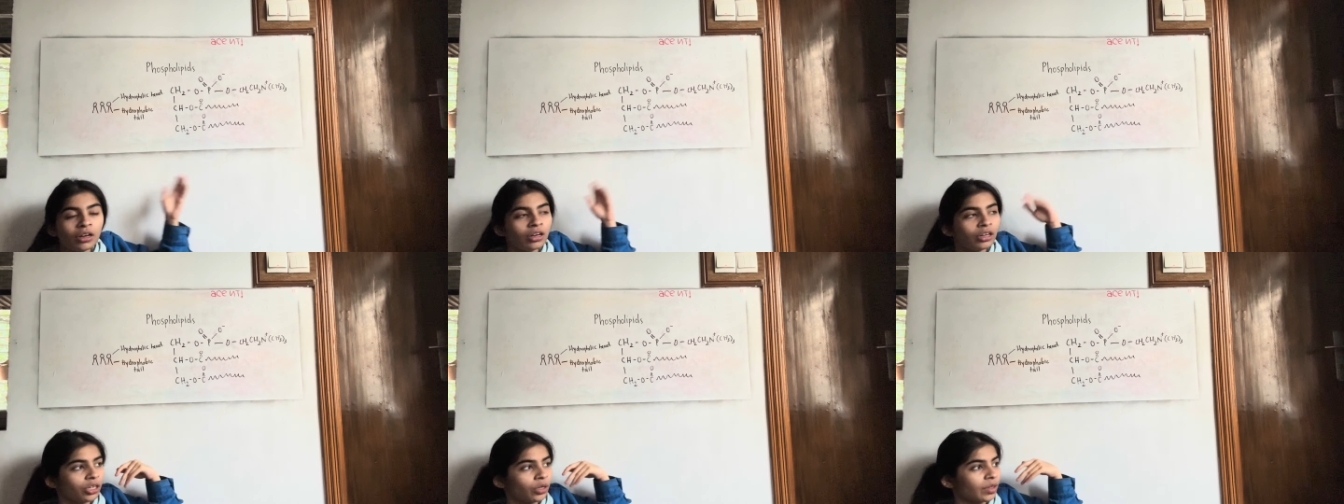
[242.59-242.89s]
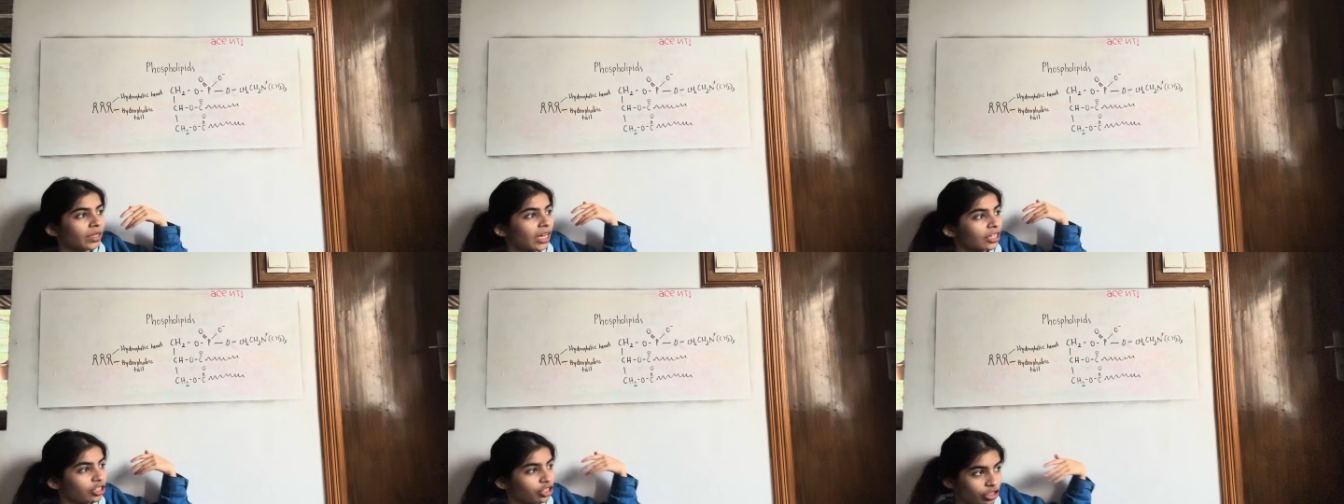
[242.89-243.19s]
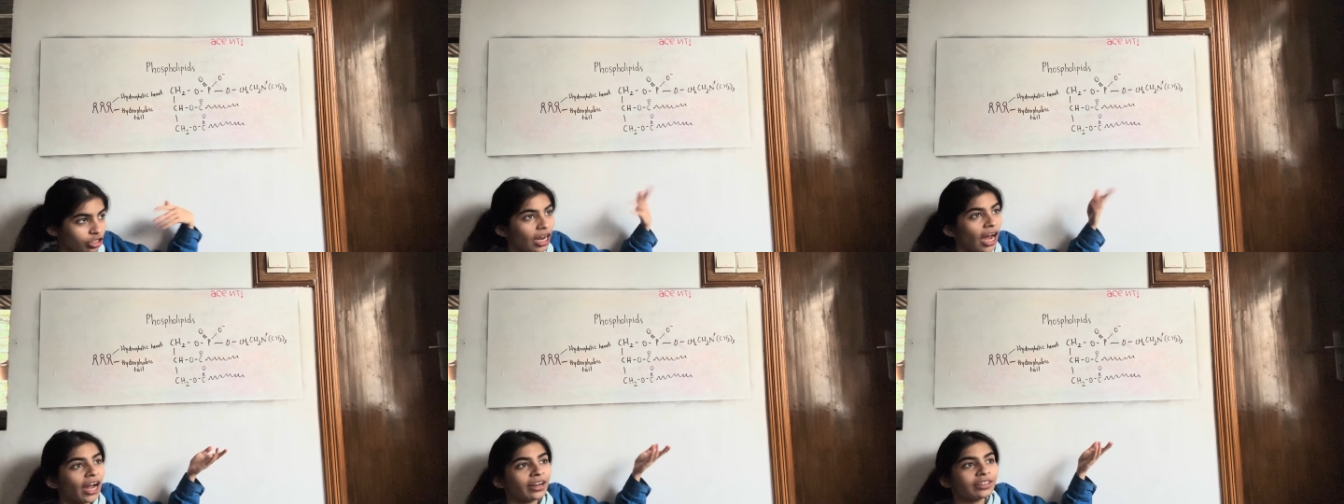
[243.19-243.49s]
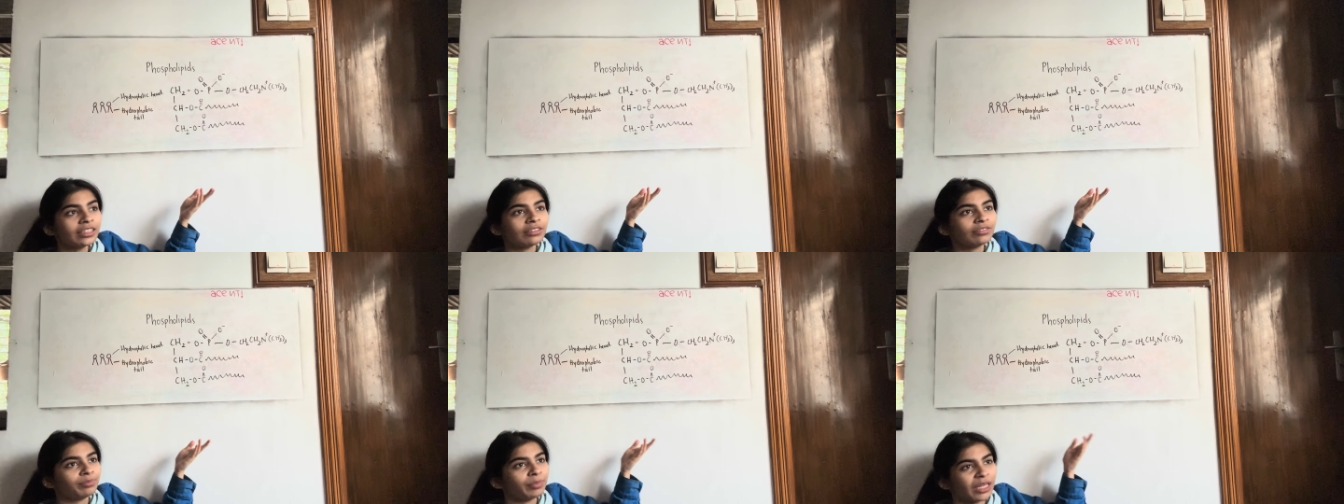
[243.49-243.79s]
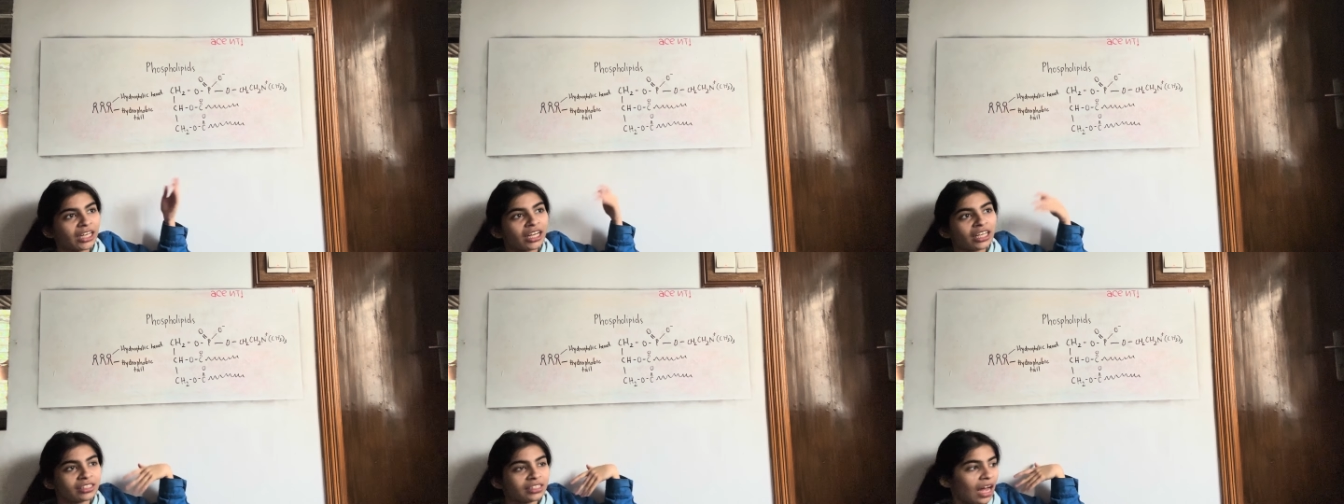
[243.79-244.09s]
You will get your diary
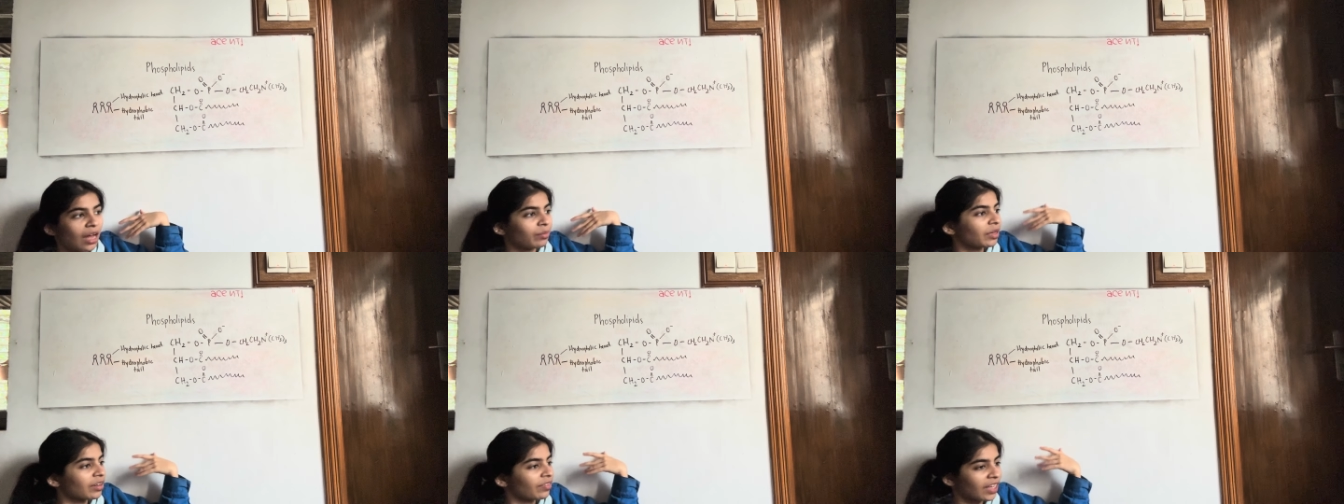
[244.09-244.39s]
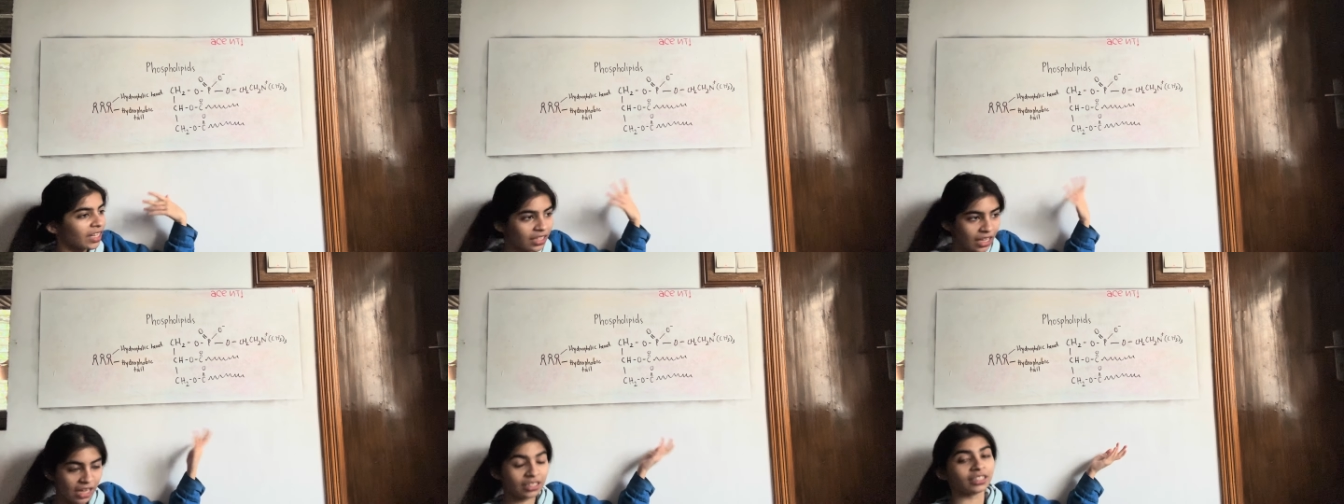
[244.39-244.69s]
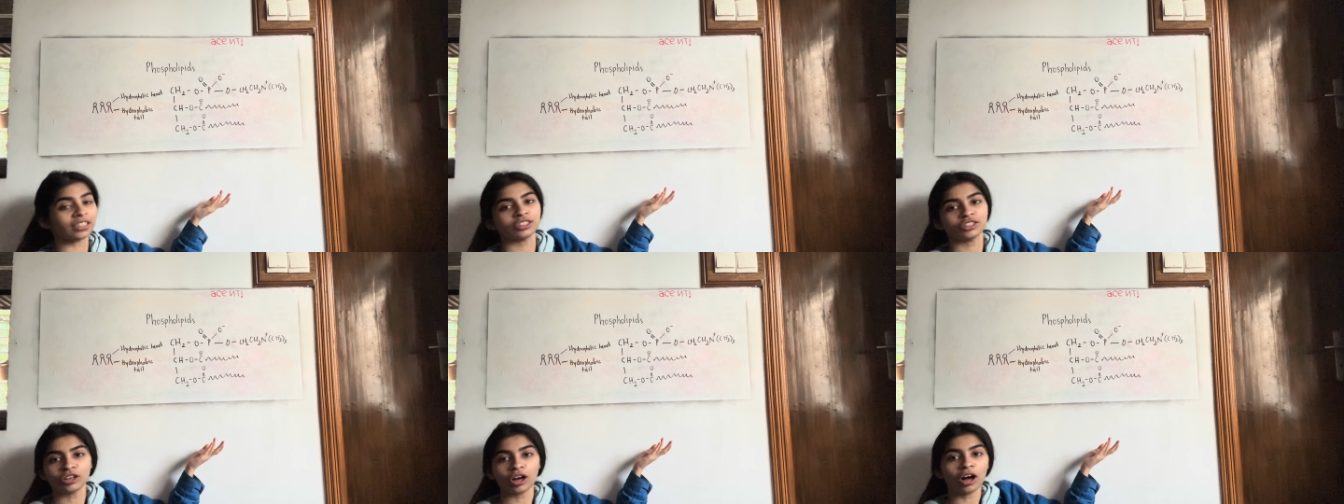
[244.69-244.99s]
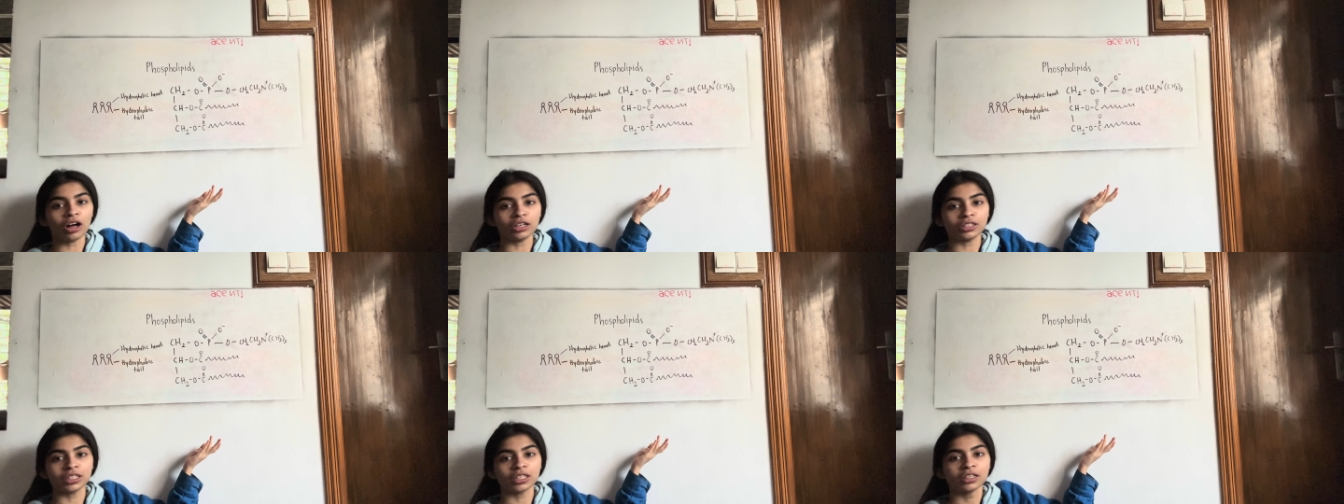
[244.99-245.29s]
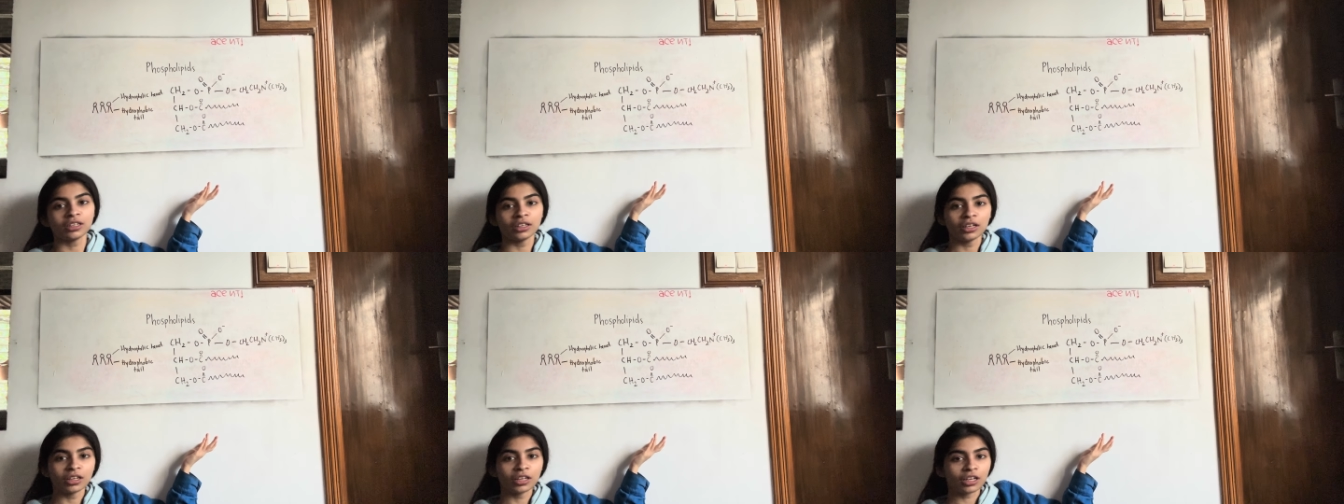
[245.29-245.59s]
because I'm giving lessons on
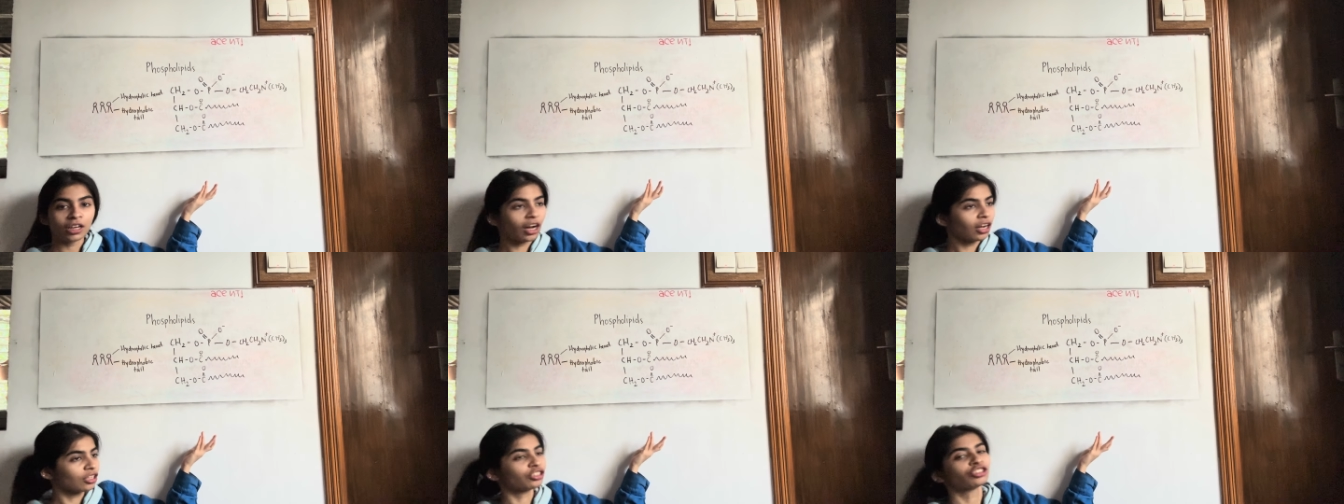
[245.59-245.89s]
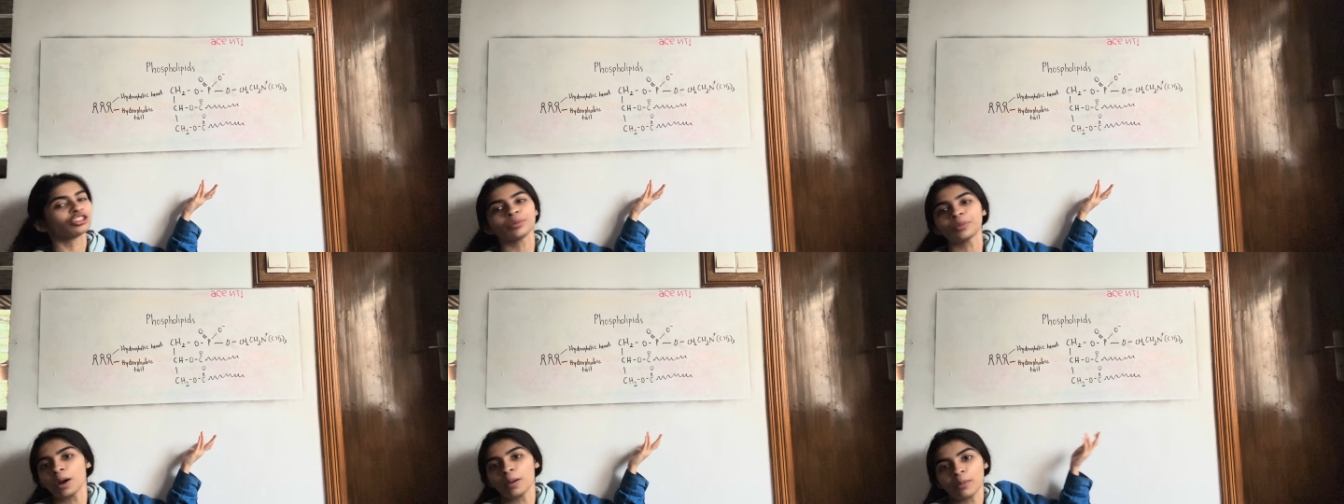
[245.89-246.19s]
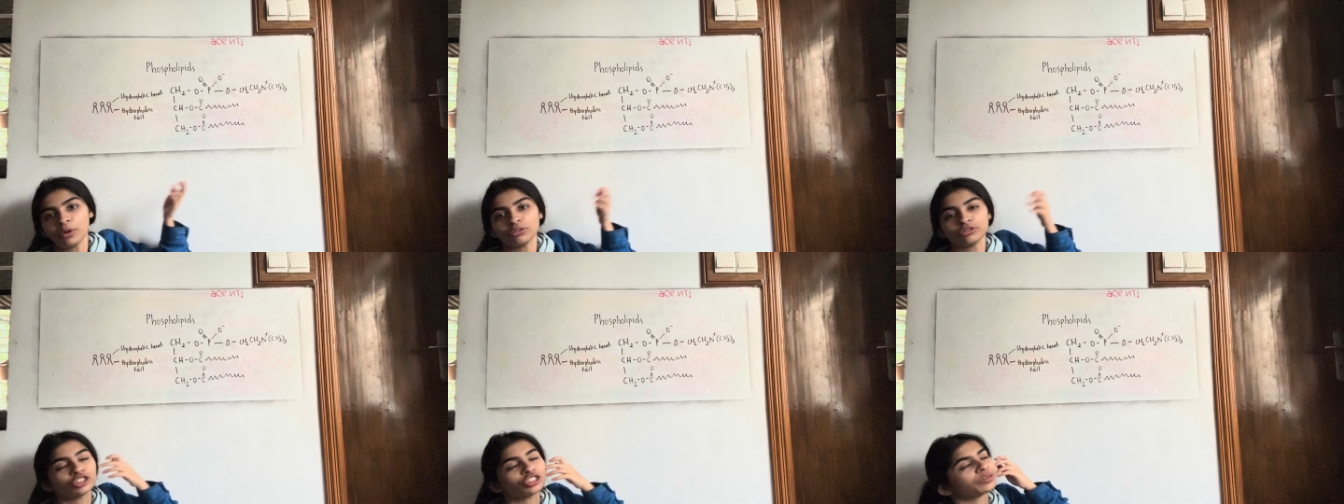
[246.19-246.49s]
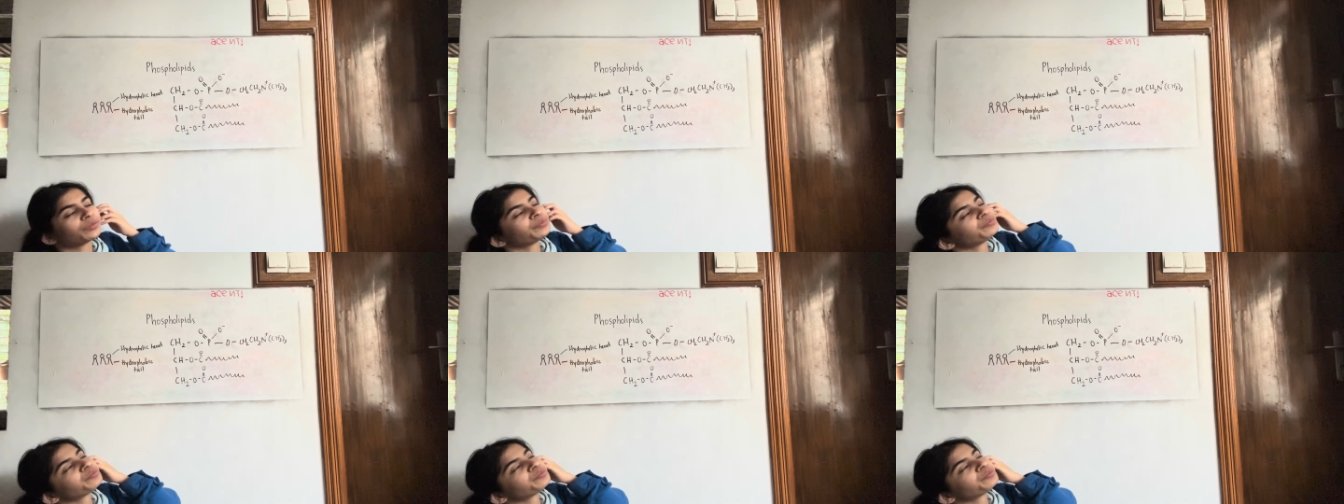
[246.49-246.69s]
culture promotion.